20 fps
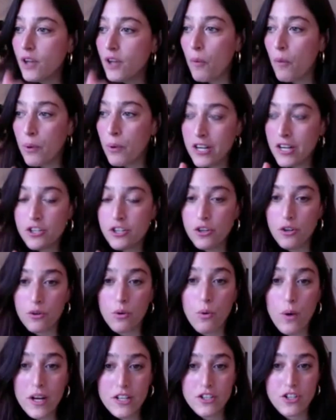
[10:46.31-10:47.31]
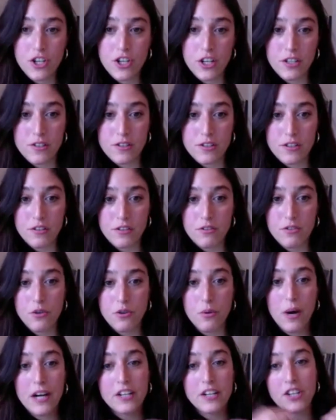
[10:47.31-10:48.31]
operational questions
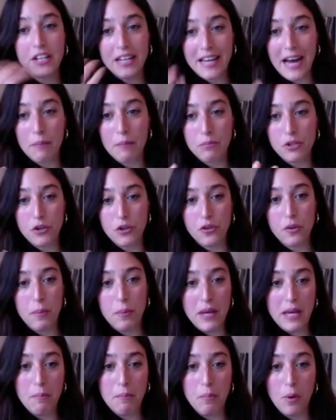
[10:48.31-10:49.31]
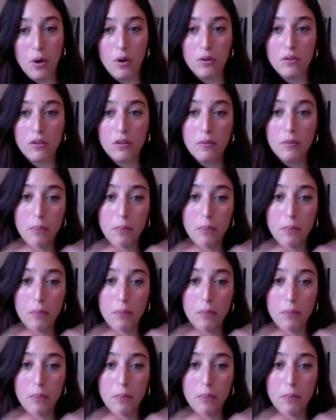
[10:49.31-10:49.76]
to actually capture the people,